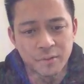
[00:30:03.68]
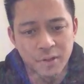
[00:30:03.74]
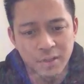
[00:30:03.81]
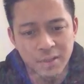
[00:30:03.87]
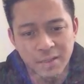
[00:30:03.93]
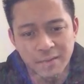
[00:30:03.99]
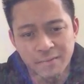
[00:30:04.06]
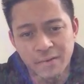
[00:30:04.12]
we're
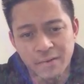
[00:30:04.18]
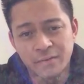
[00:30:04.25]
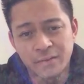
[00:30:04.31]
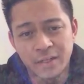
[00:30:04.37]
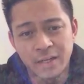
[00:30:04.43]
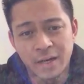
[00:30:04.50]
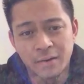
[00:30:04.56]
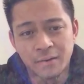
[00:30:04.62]
at like
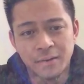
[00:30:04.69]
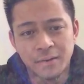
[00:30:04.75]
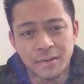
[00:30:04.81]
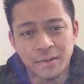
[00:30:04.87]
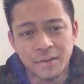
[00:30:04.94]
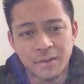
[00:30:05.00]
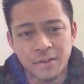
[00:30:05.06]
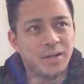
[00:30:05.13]
50 now
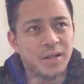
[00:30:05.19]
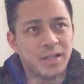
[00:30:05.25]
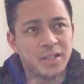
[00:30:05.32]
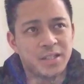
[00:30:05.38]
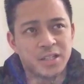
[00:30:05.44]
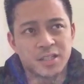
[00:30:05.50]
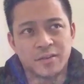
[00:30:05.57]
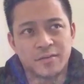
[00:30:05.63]

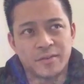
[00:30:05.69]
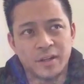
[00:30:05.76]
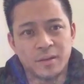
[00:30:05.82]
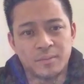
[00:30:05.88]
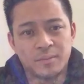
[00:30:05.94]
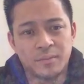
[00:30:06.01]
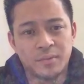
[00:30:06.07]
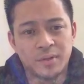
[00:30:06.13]
and just
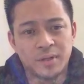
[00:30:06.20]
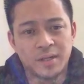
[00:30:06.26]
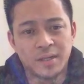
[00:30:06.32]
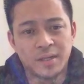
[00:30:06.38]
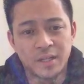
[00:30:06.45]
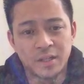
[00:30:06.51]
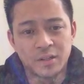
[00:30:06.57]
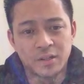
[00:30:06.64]
develop
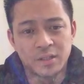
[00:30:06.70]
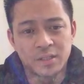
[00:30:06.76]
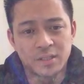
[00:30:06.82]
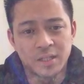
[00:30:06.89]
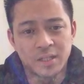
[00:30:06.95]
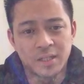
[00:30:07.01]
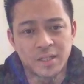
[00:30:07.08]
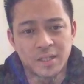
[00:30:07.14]
uh,
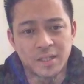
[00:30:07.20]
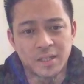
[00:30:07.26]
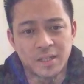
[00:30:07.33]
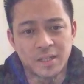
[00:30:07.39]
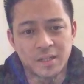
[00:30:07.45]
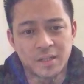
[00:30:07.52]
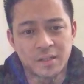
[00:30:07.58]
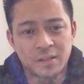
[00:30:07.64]
leaders and
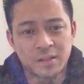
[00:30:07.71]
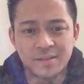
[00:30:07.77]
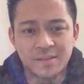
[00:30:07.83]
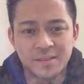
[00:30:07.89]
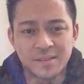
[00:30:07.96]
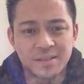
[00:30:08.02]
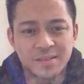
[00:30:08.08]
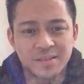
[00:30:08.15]
uh,
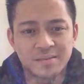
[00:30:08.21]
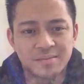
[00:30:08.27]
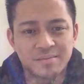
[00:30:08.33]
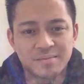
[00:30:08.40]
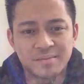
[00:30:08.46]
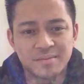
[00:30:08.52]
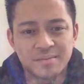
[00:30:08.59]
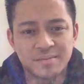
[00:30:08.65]
just
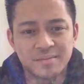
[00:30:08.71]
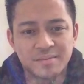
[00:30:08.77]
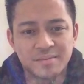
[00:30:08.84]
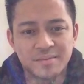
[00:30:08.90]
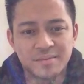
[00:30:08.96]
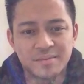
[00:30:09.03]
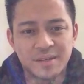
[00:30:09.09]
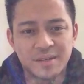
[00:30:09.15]

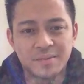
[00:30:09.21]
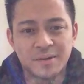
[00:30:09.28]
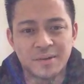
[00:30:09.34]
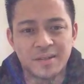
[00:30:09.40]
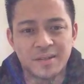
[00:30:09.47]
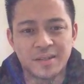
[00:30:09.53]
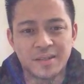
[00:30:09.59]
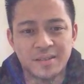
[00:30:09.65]
keep going this